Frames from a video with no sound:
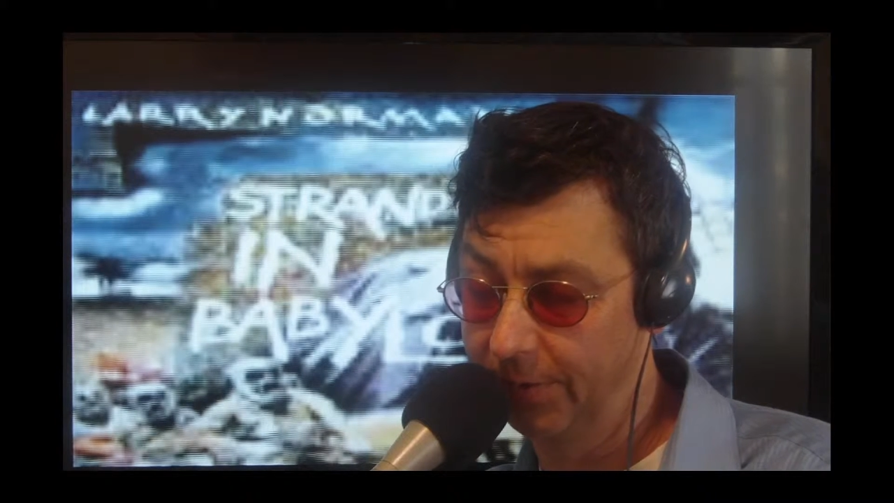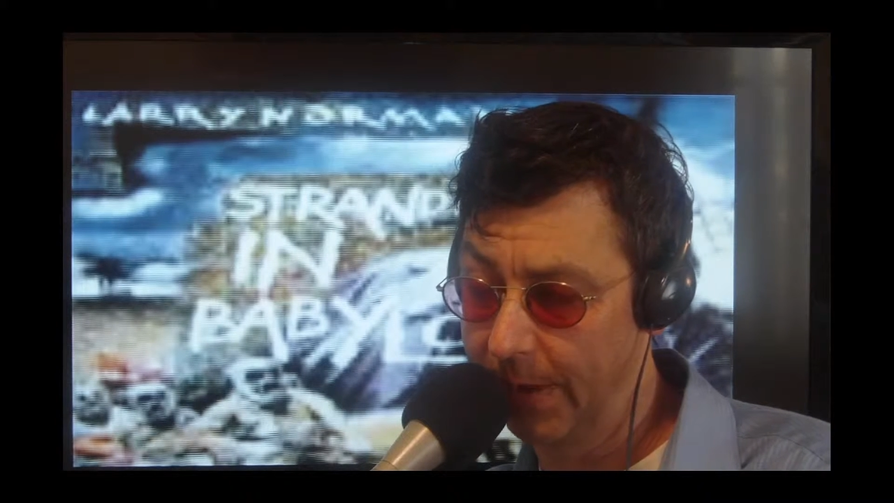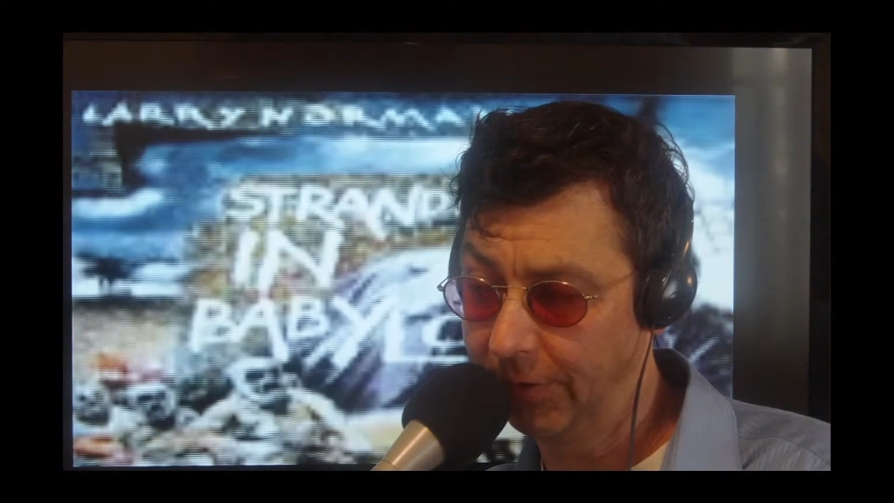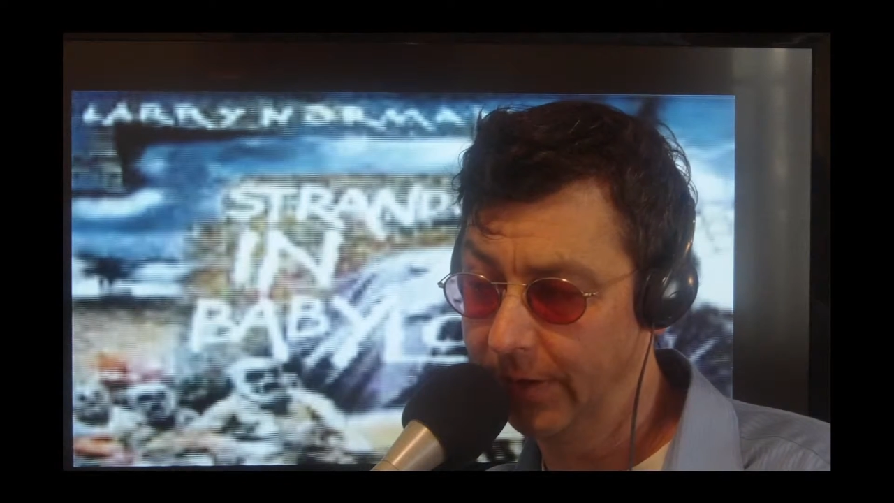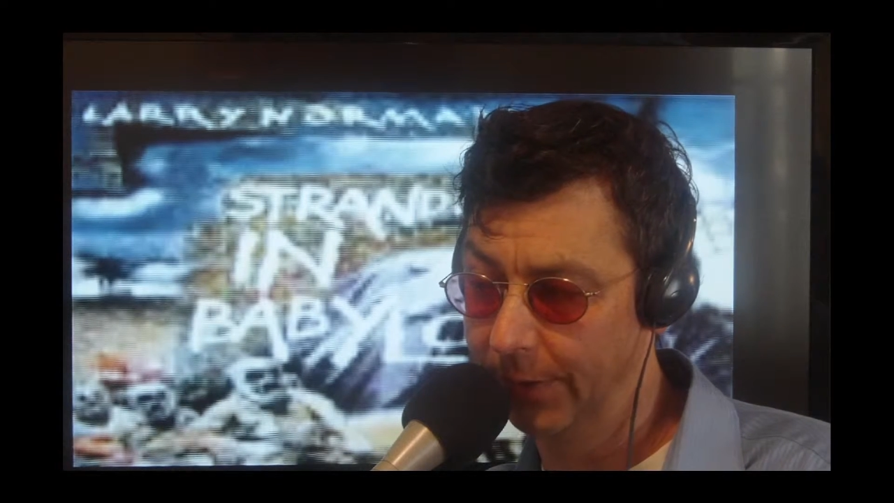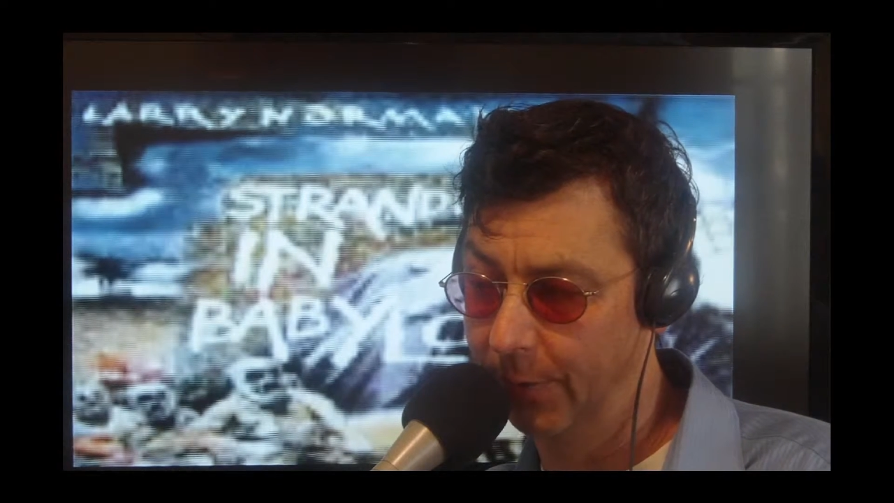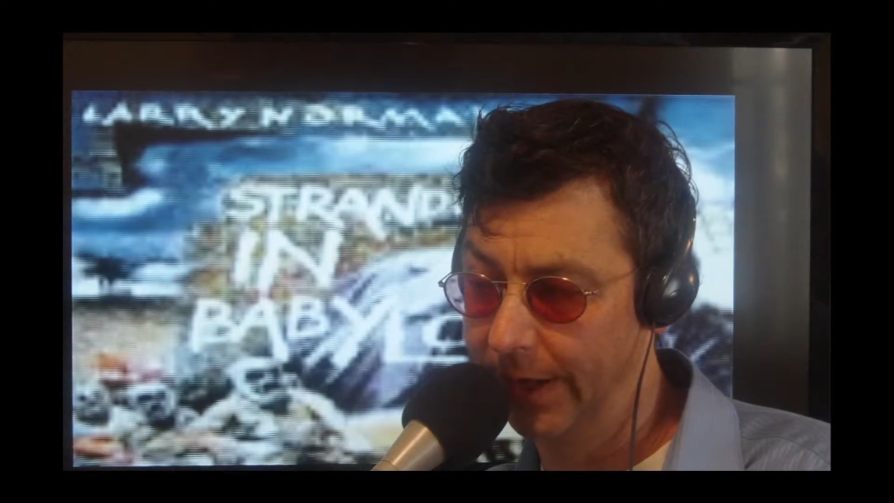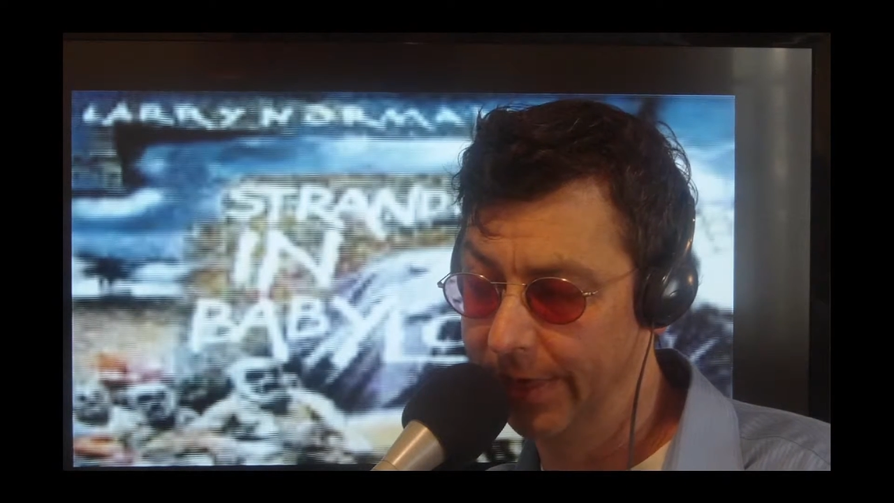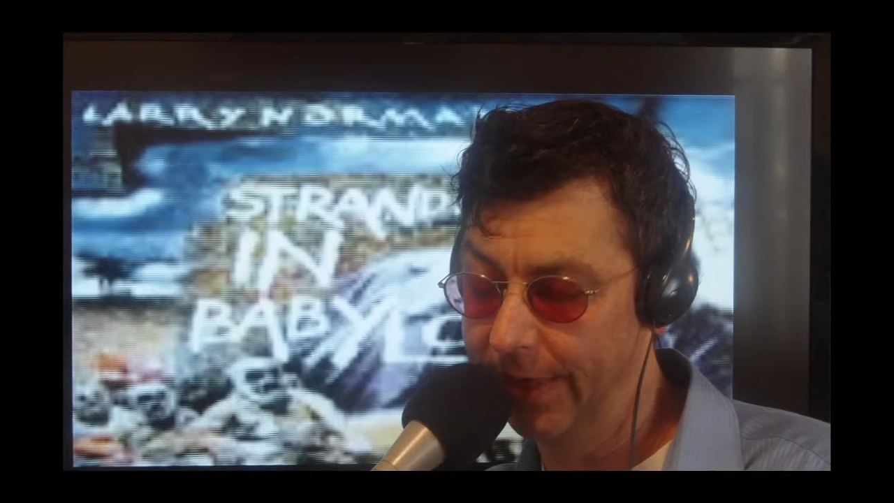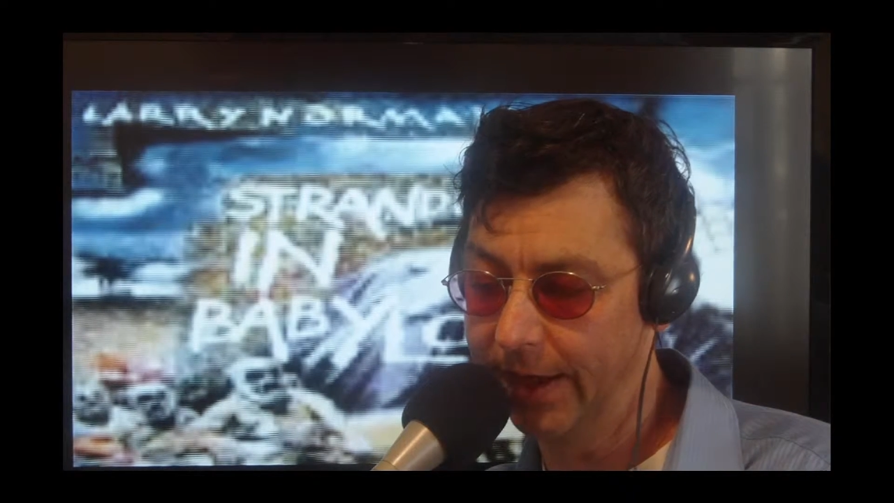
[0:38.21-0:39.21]
especially
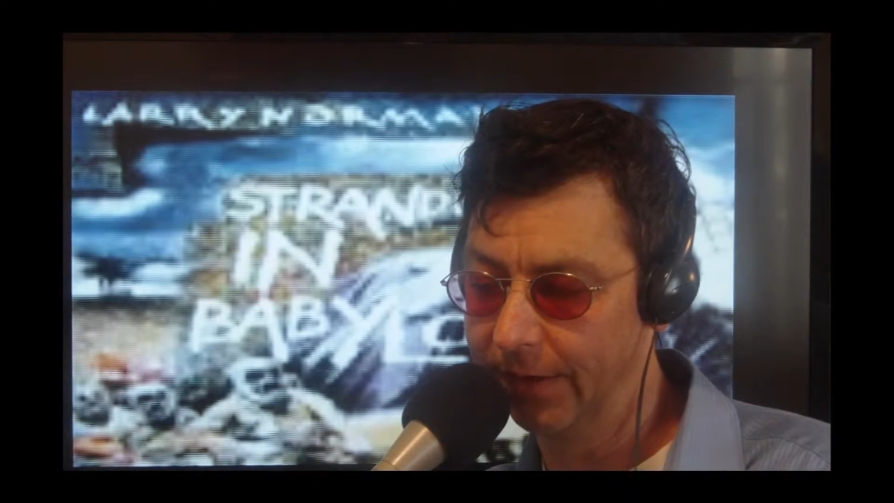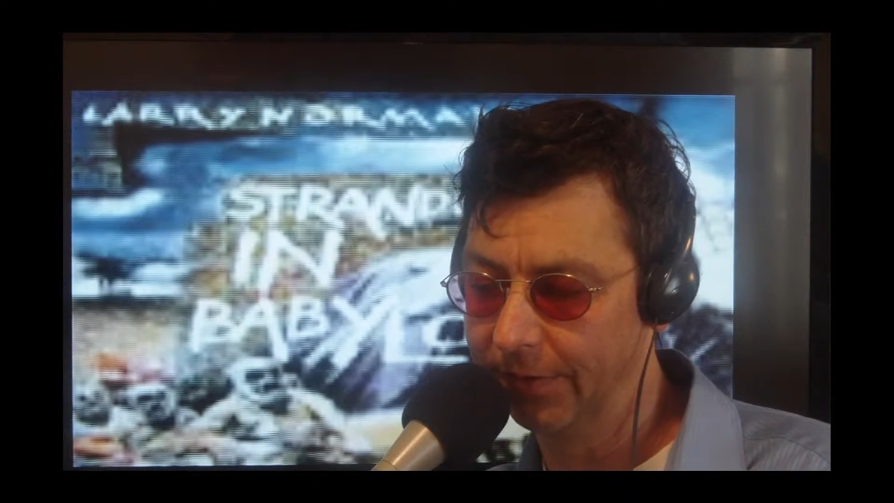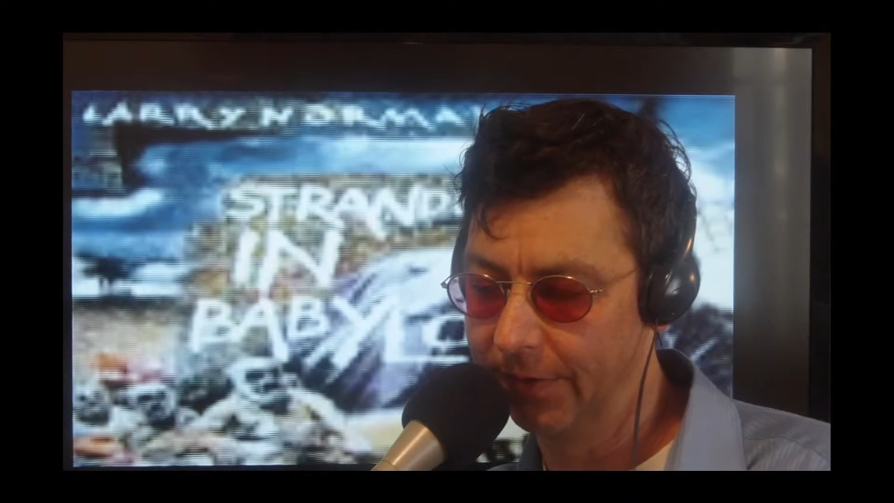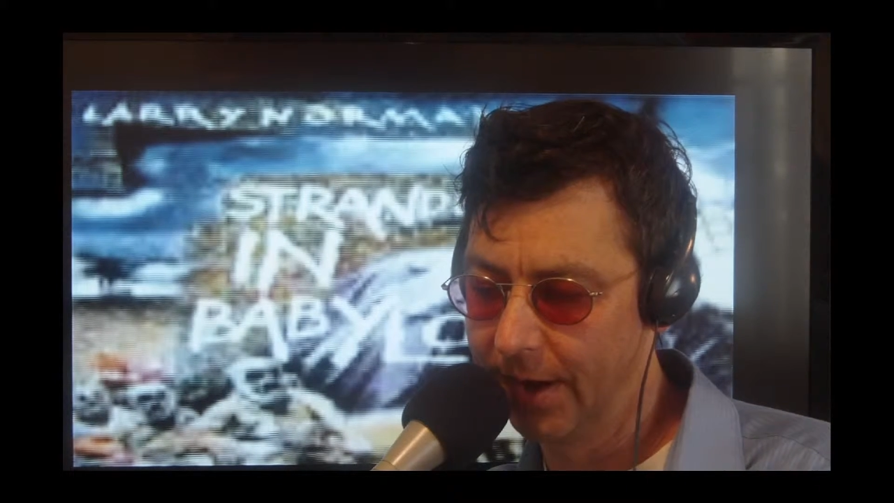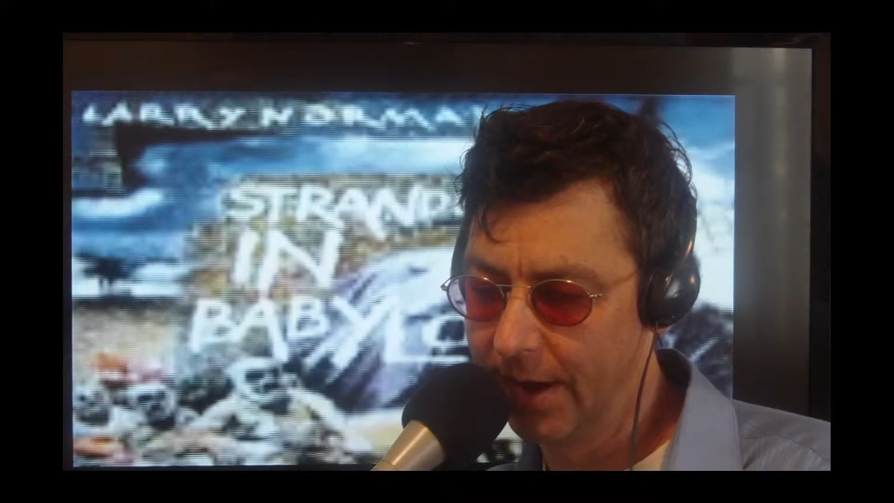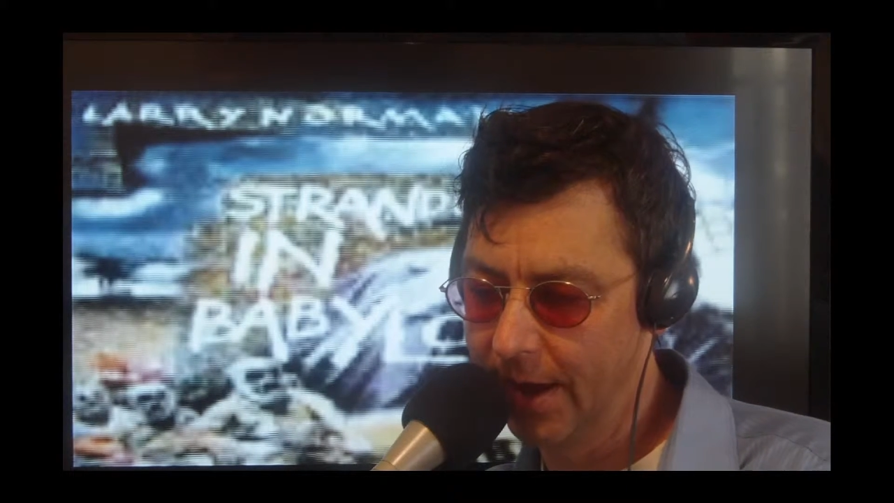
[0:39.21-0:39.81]
with this,